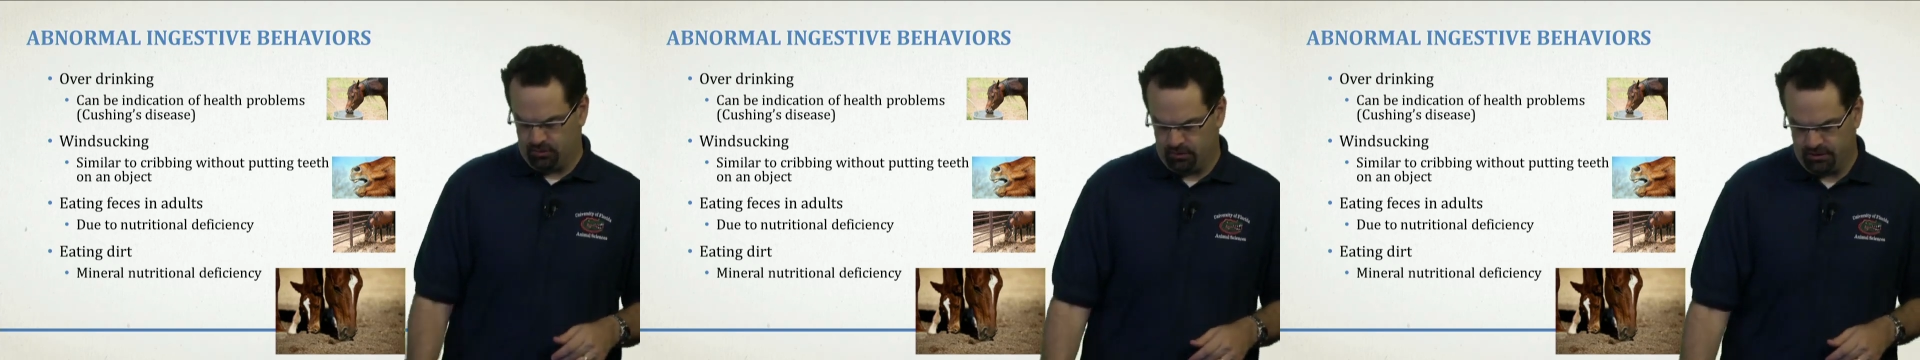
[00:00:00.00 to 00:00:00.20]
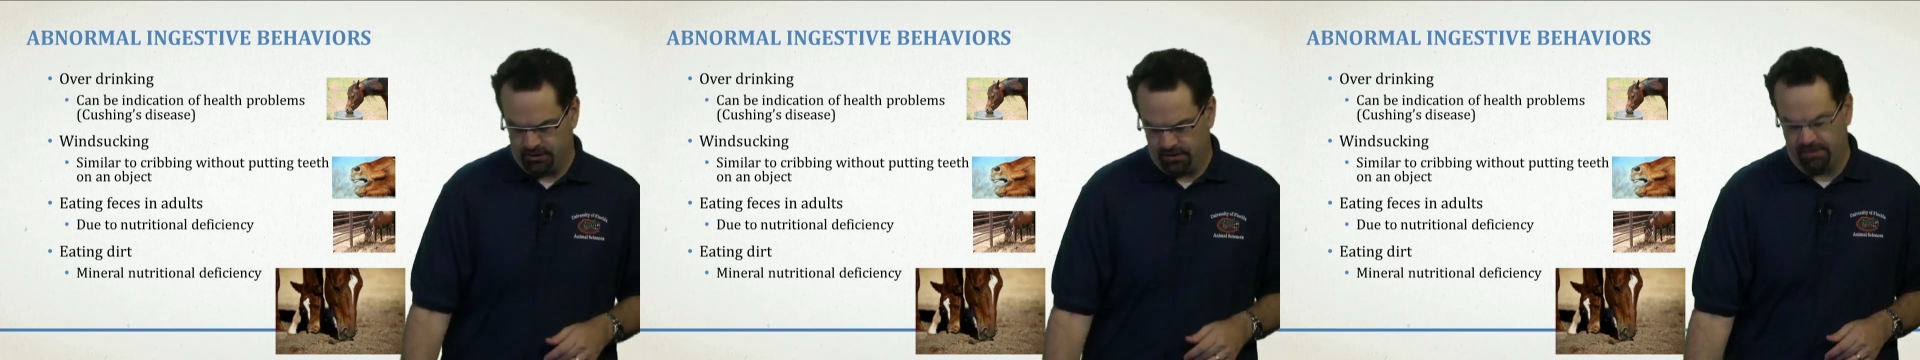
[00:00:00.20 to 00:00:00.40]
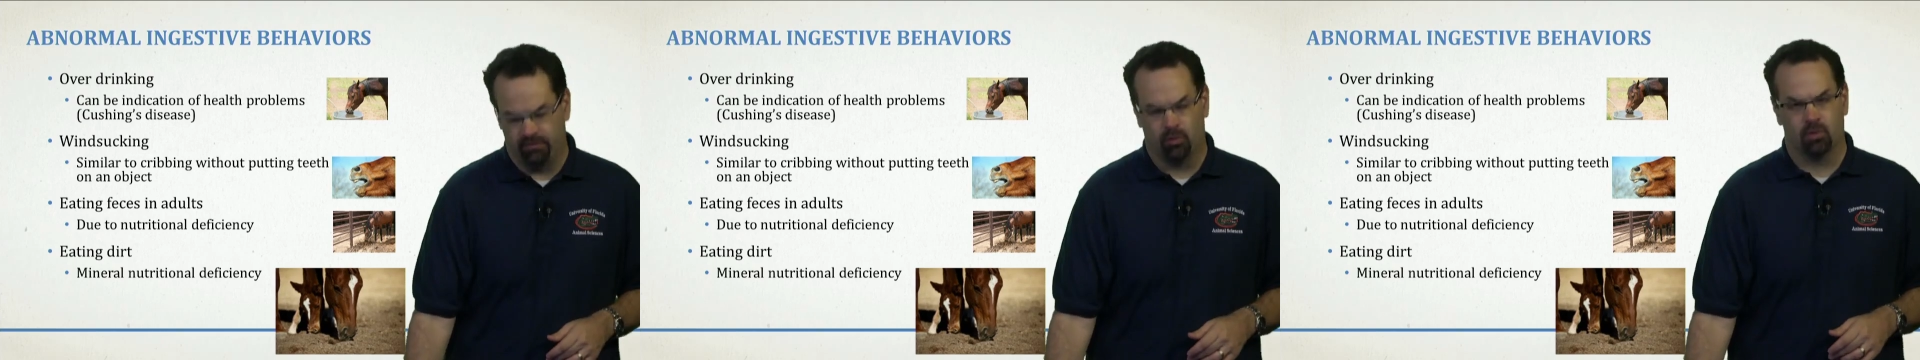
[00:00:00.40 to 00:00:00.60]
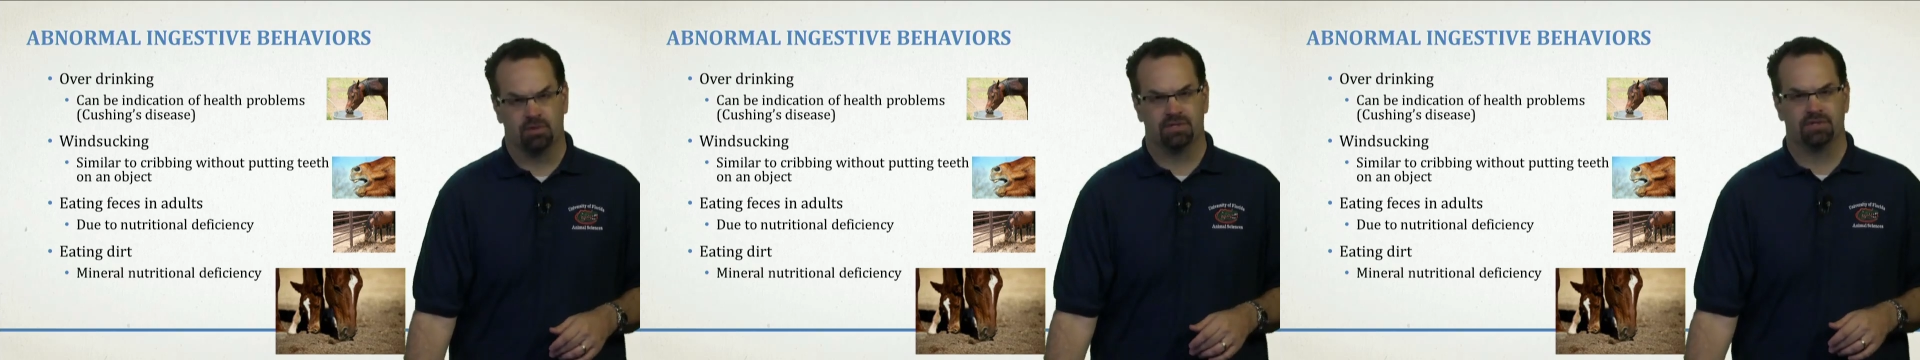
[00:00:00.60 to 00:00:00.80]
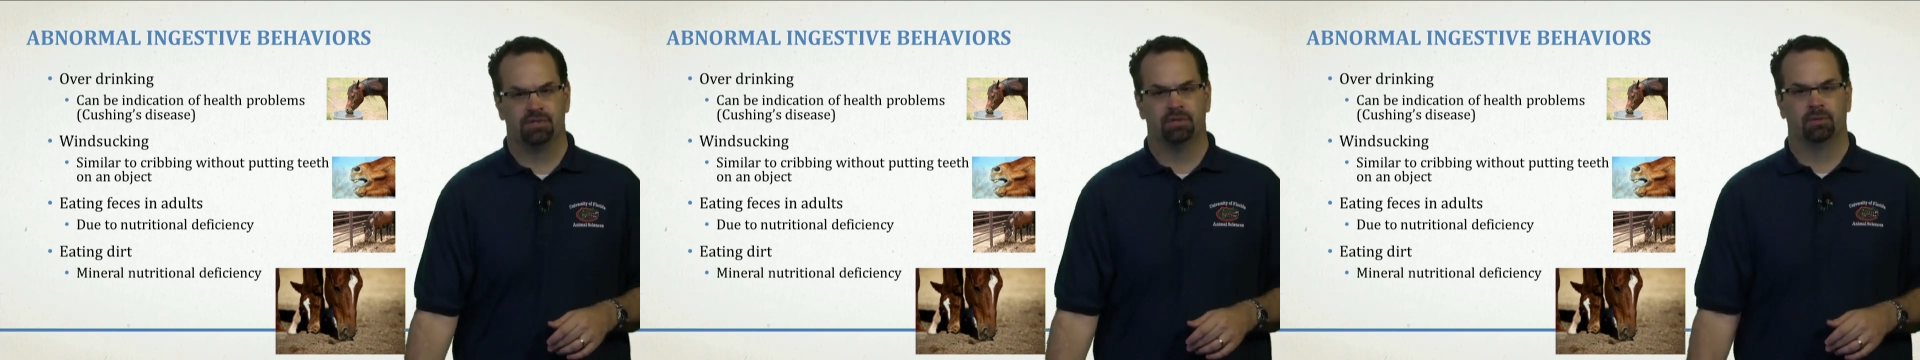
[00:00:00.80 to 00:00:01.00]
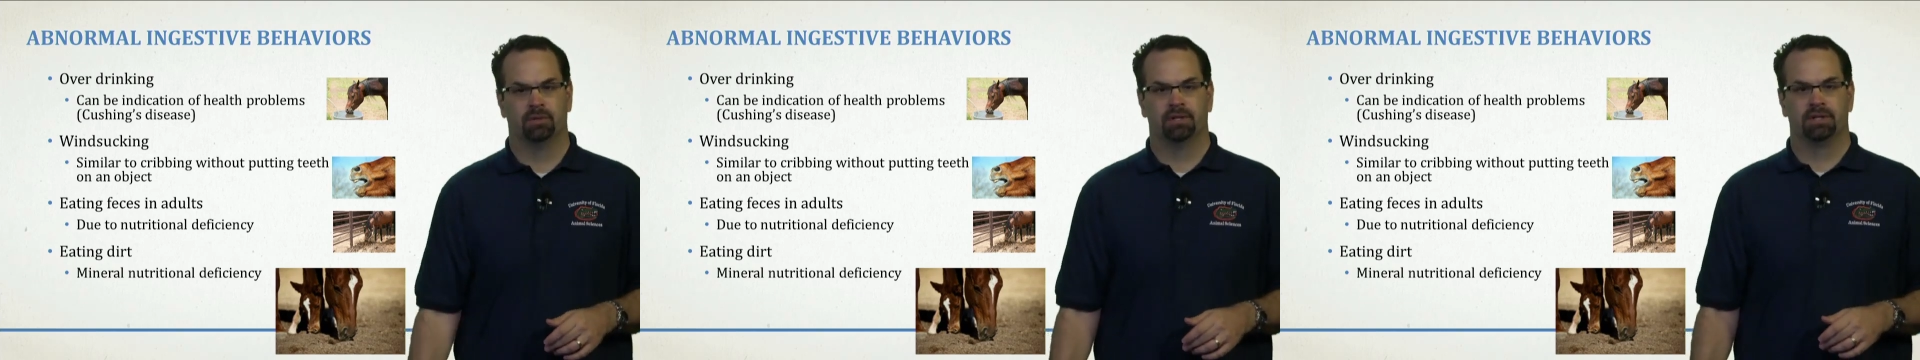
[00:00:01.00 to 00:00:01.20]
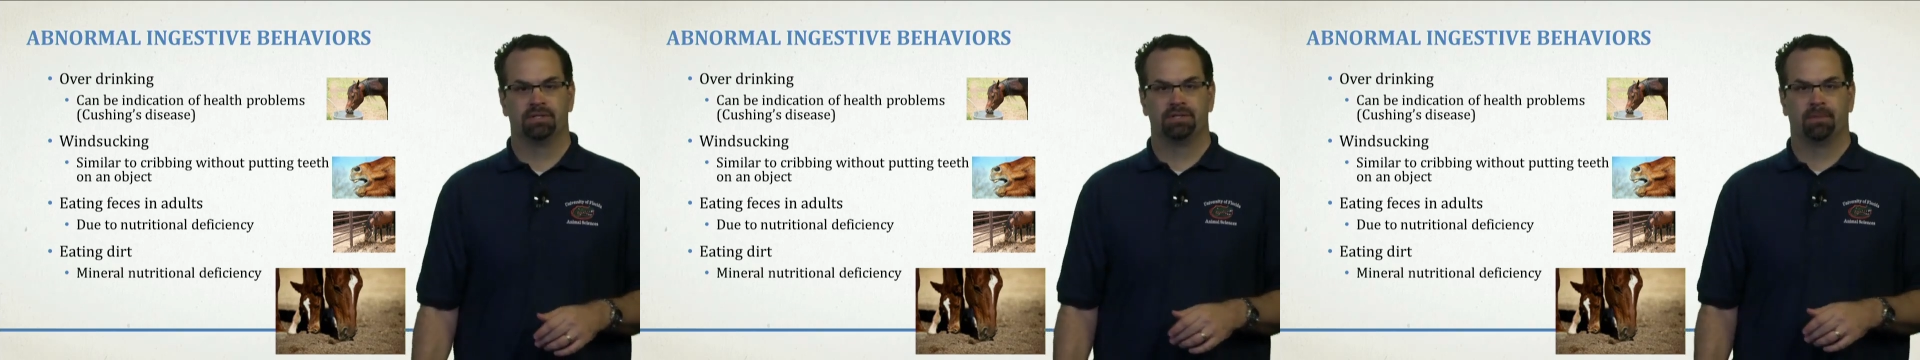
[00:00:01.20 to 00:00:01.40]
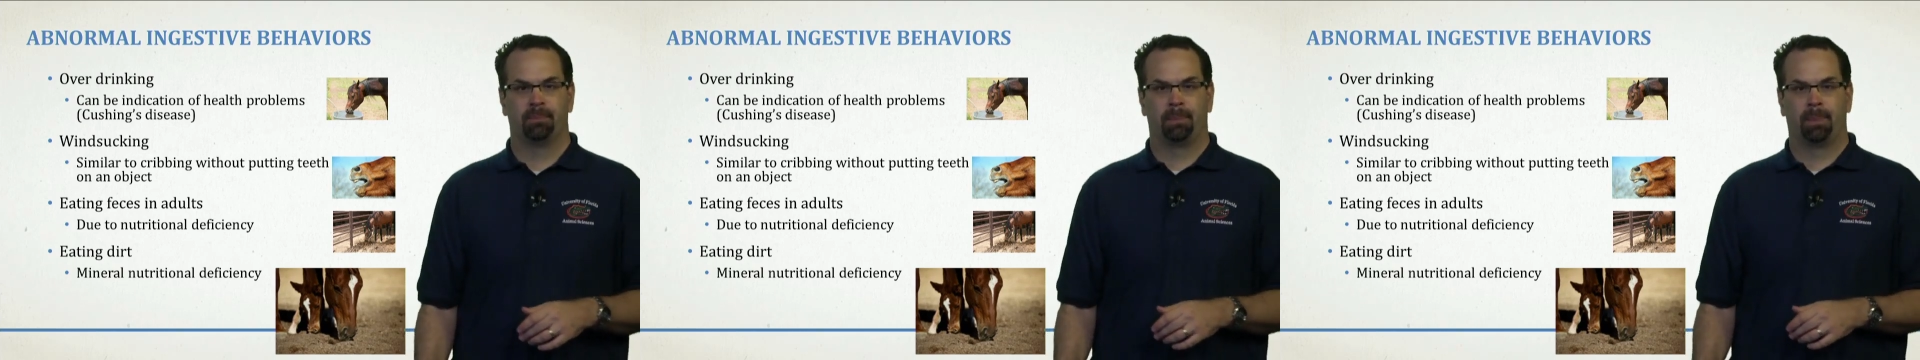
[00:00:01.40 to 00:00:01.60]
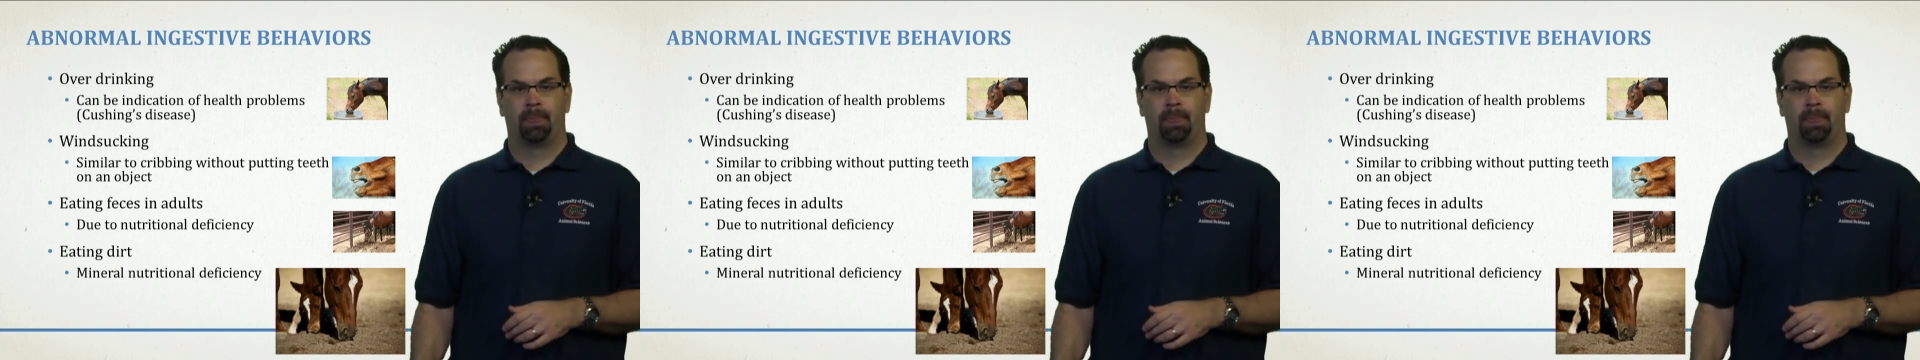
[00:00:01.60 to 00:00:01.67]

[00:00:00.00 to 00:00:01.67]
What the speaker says: when you have horses doing this.